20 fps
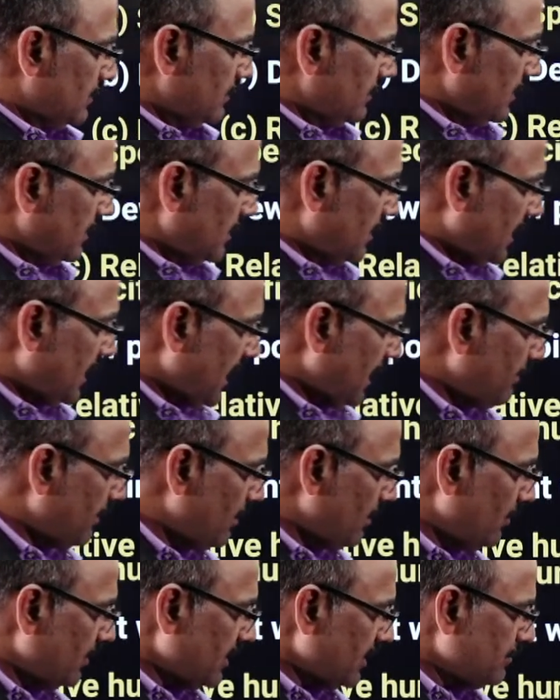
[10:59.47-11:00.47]
the dry
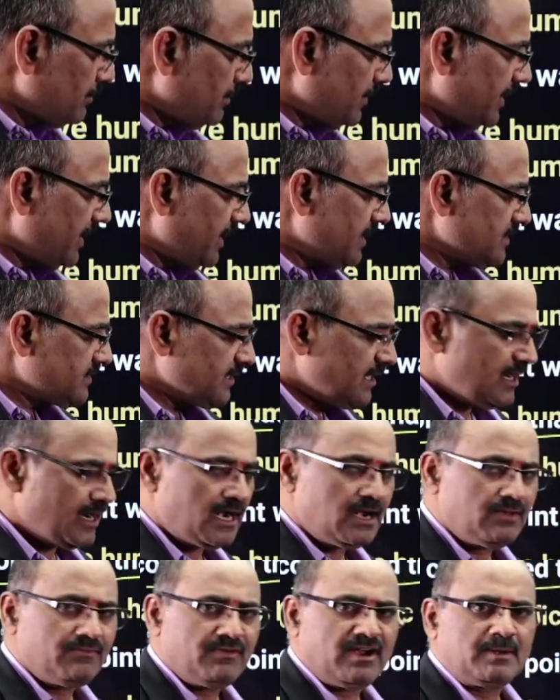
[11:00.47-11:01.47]
bulb temperature
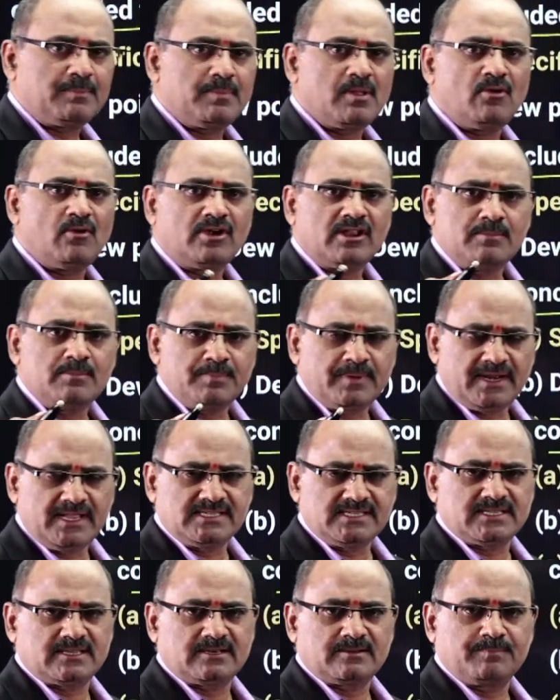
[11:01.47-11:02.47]
and wet bulb
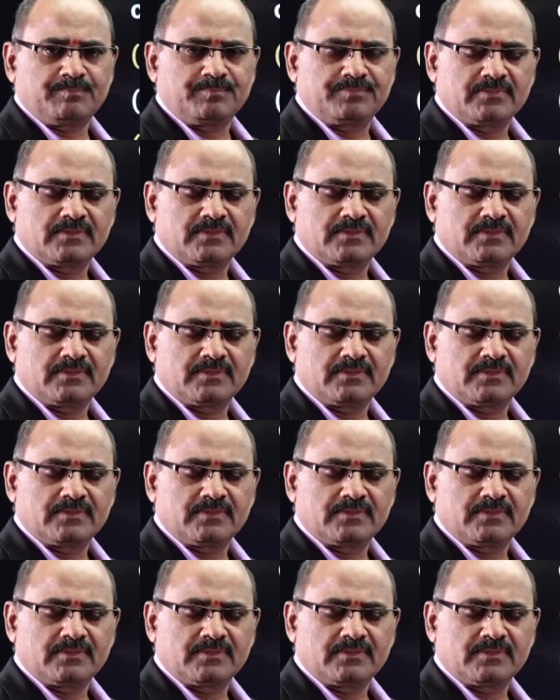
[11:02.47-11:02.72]
temperature